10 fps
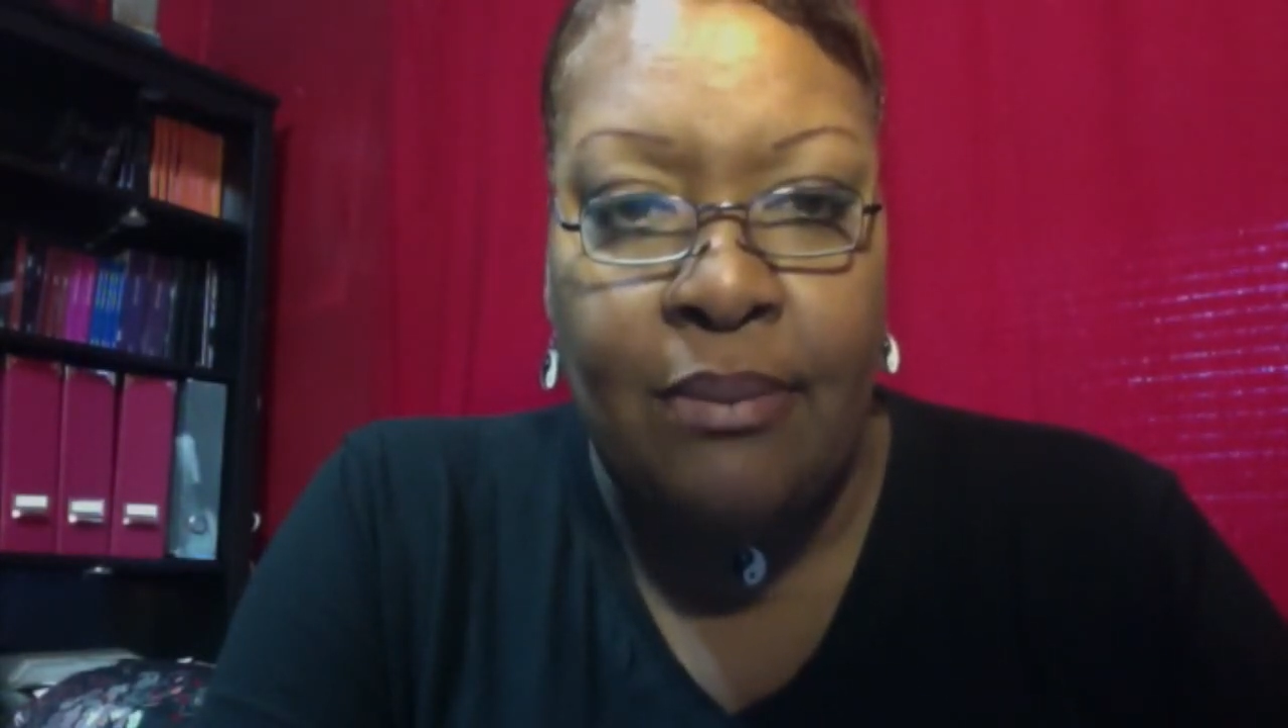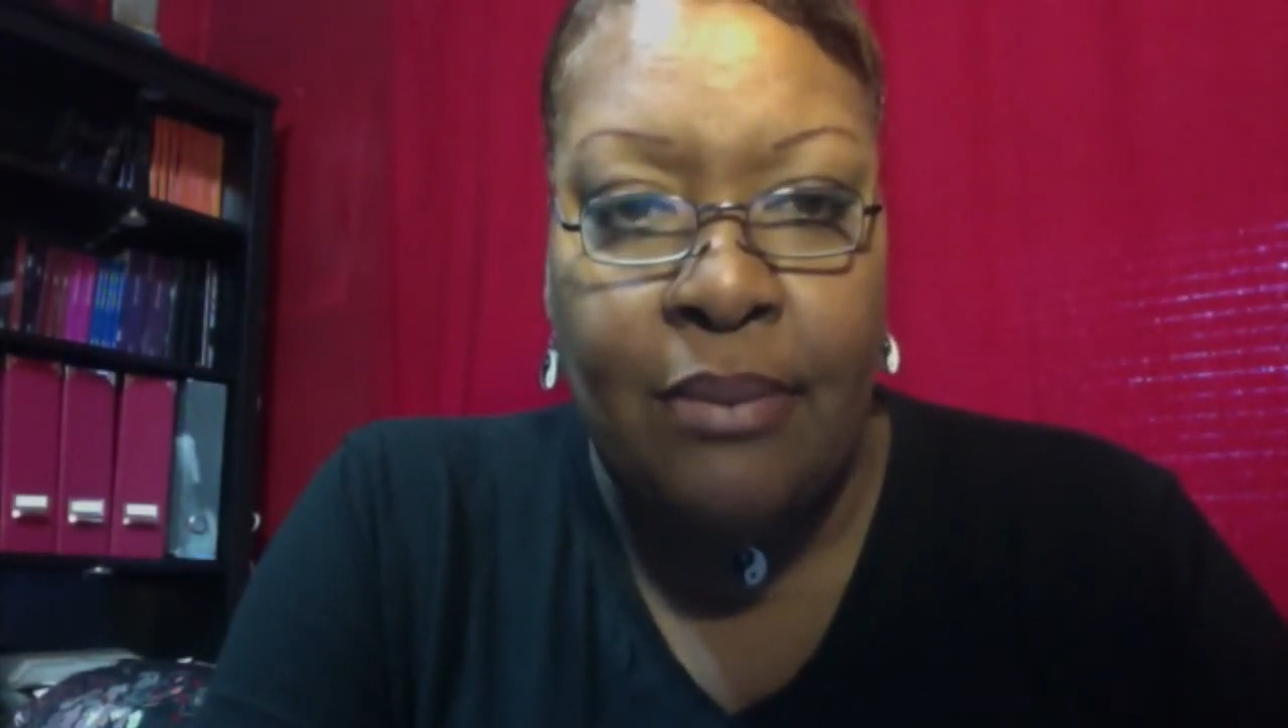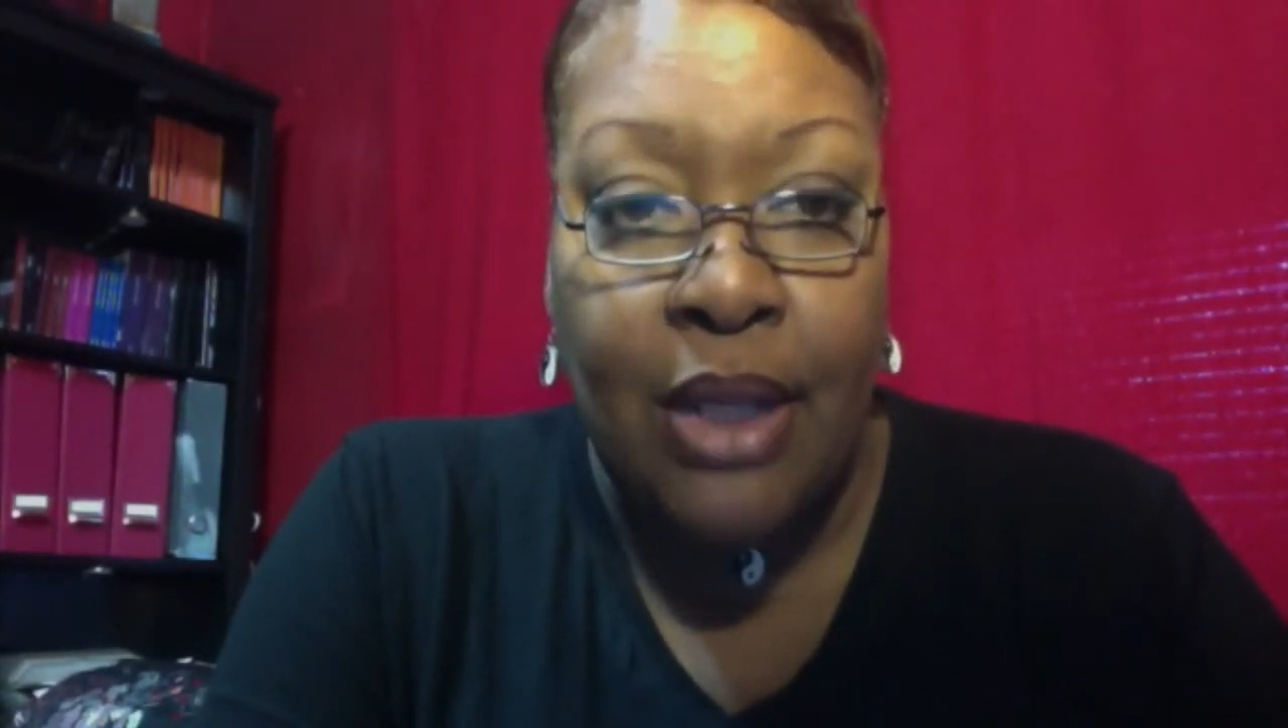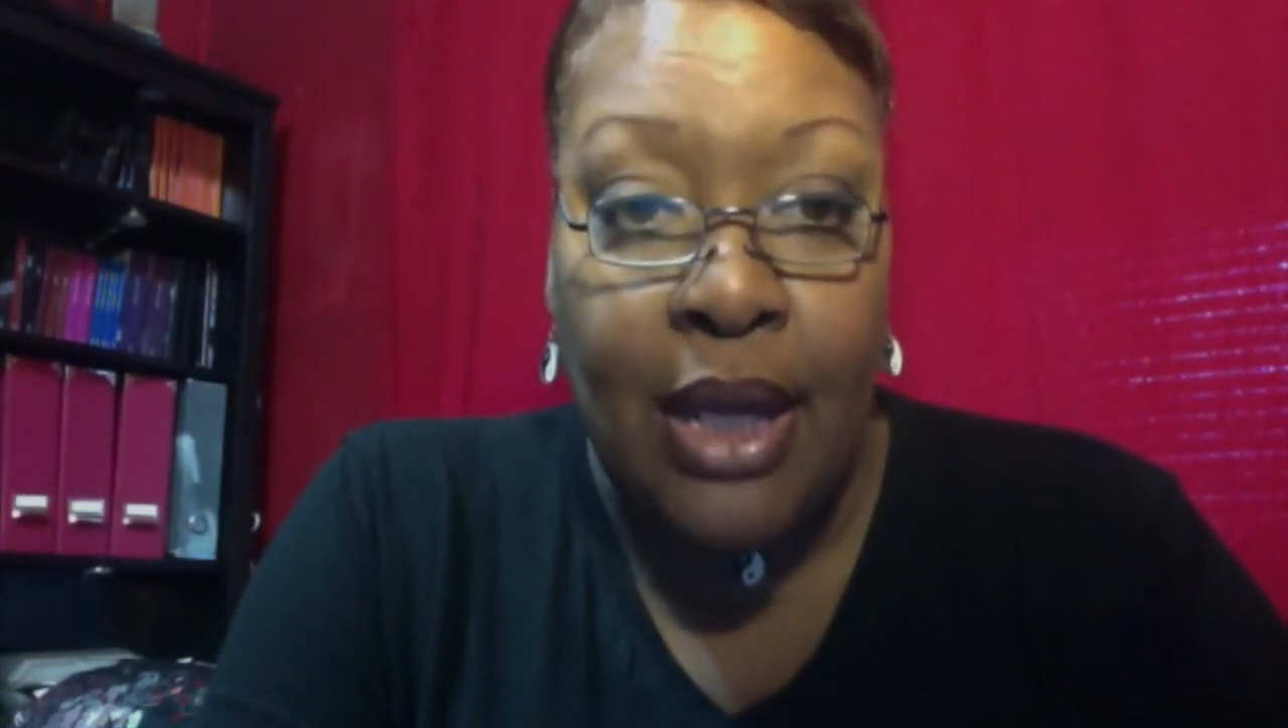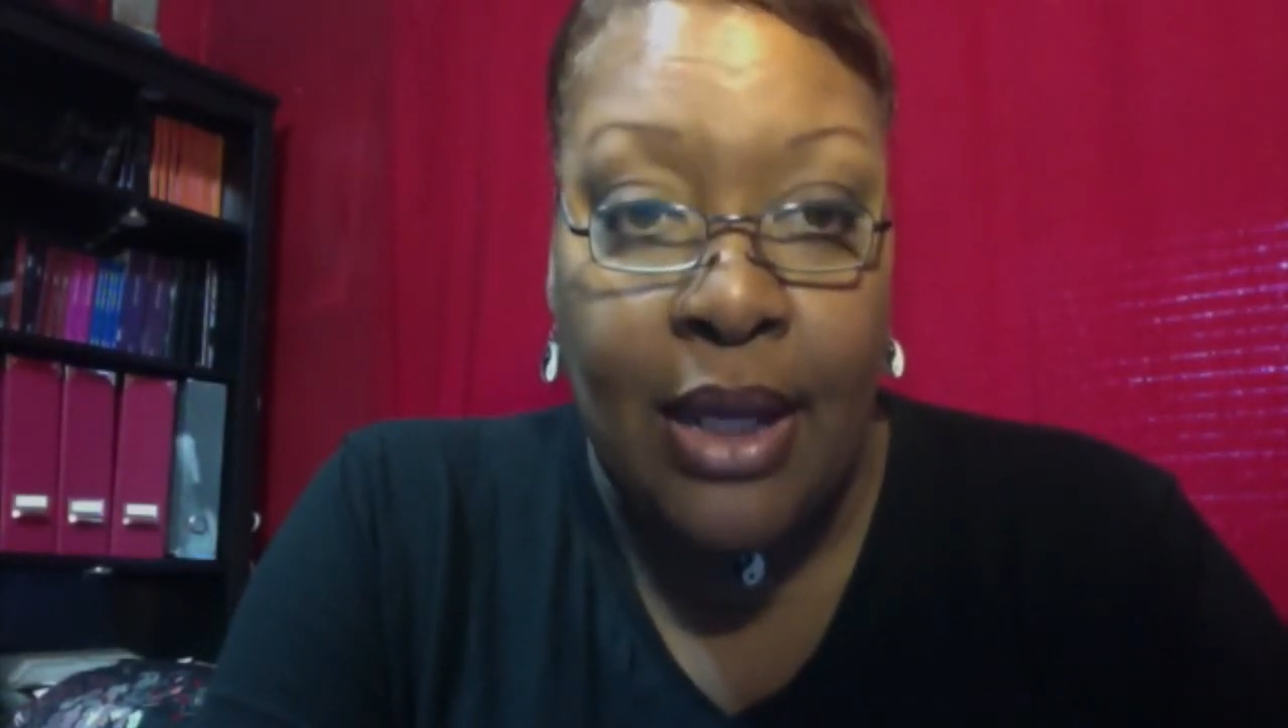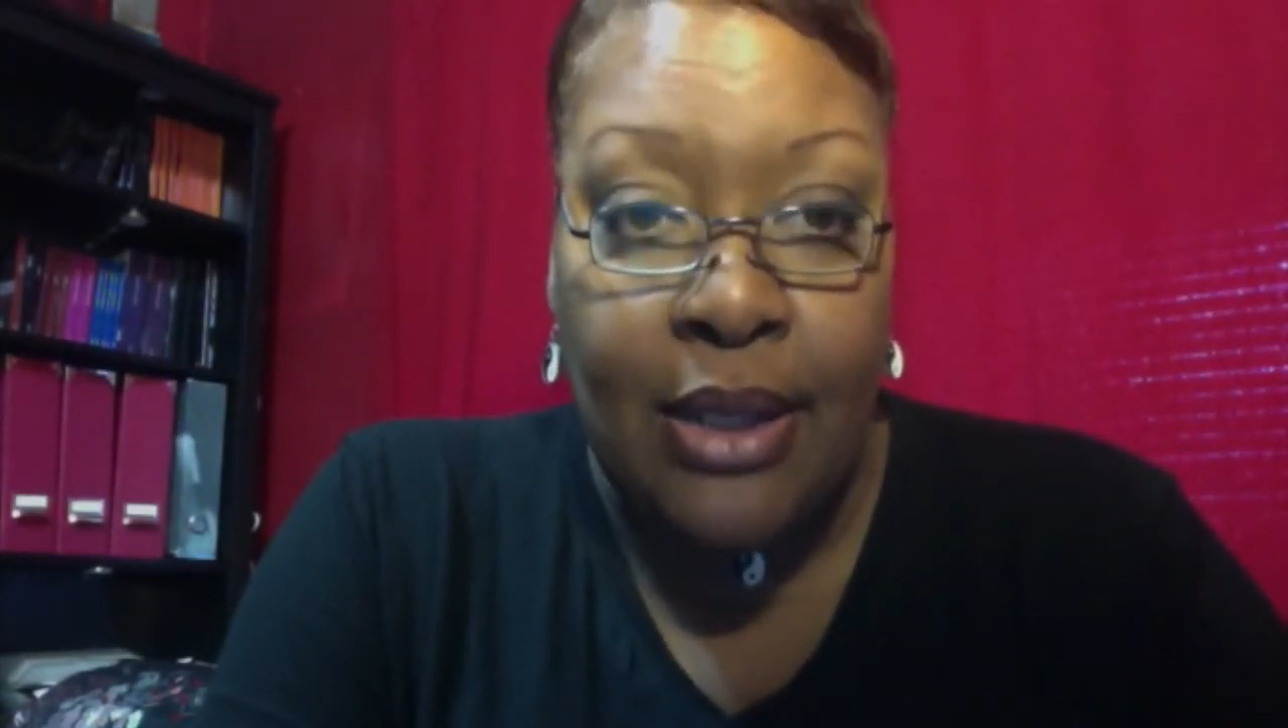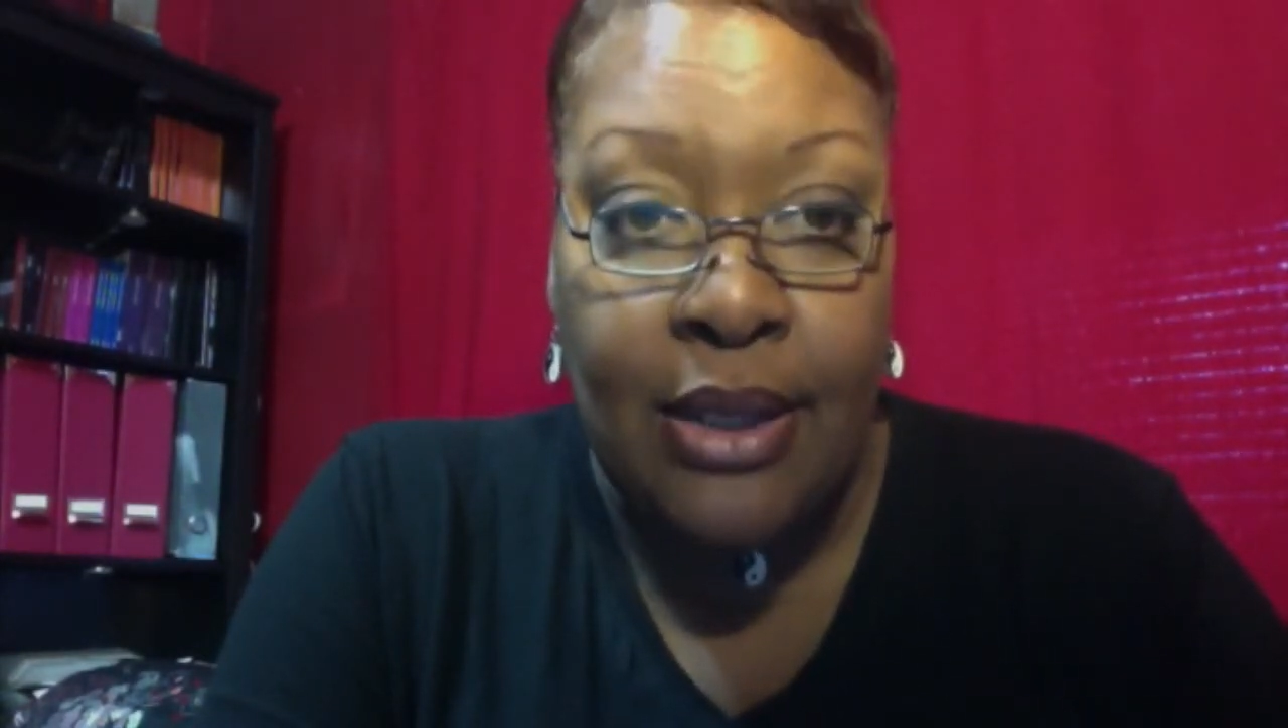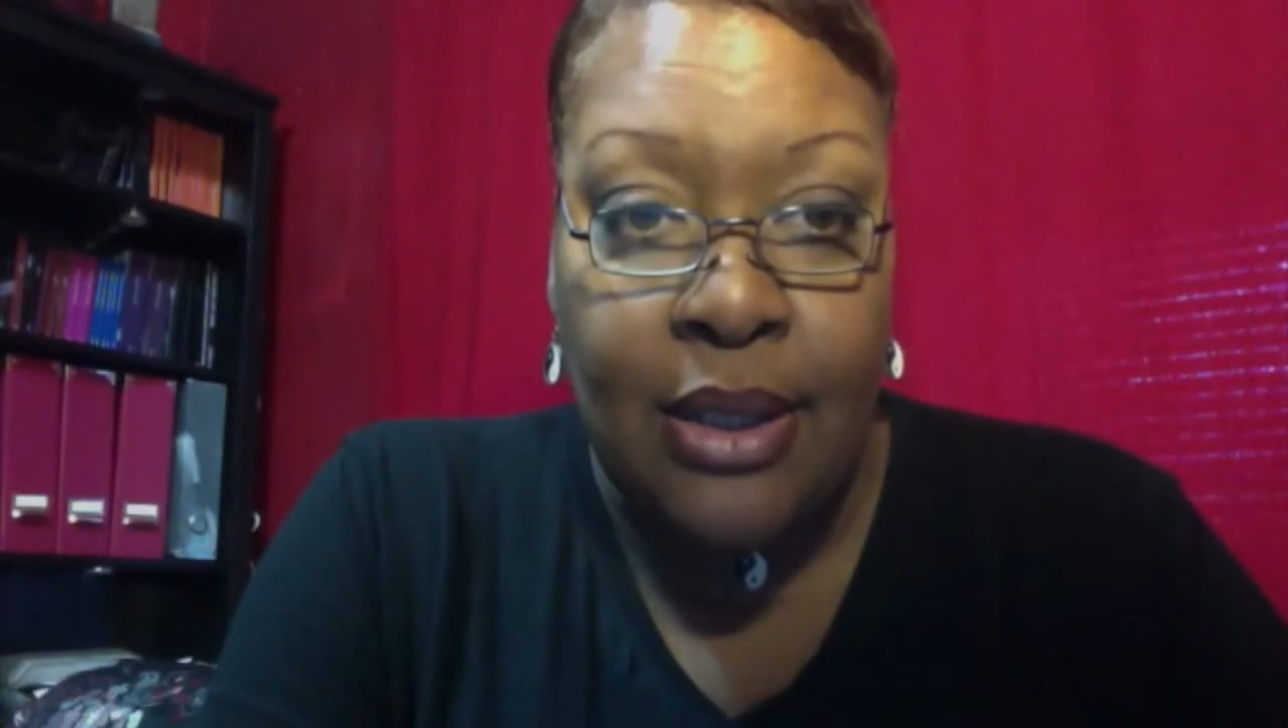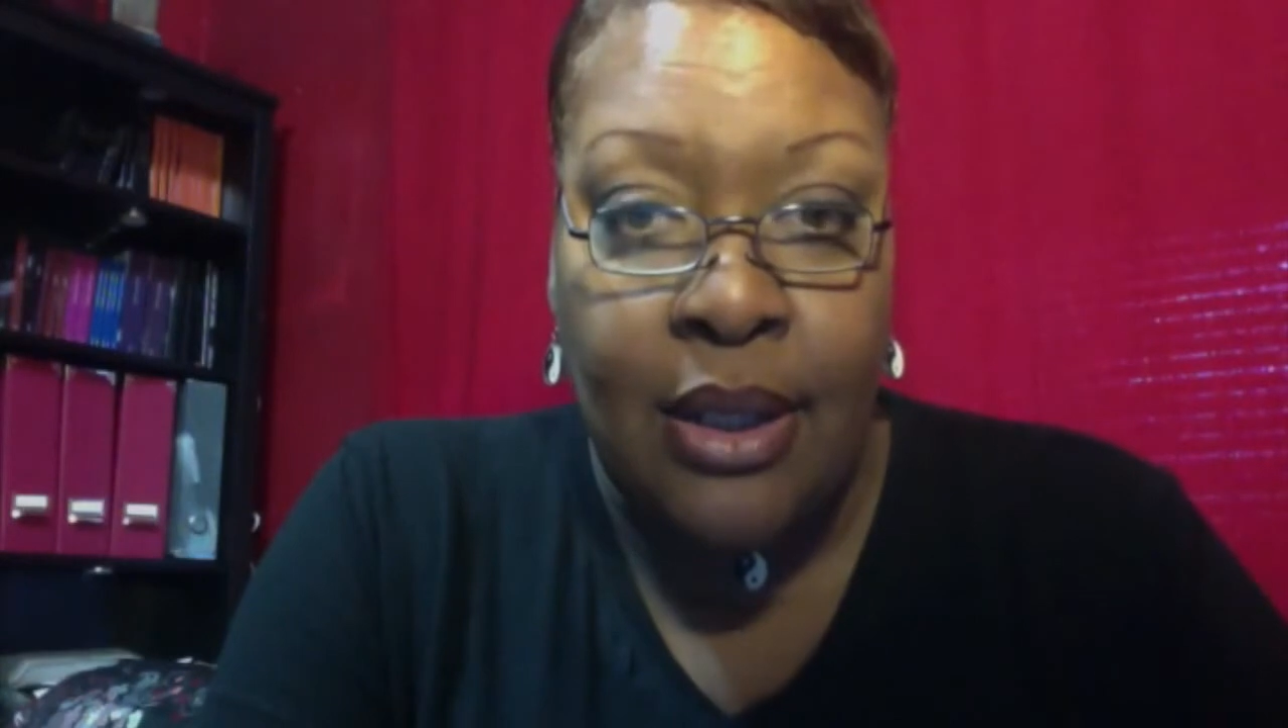yet,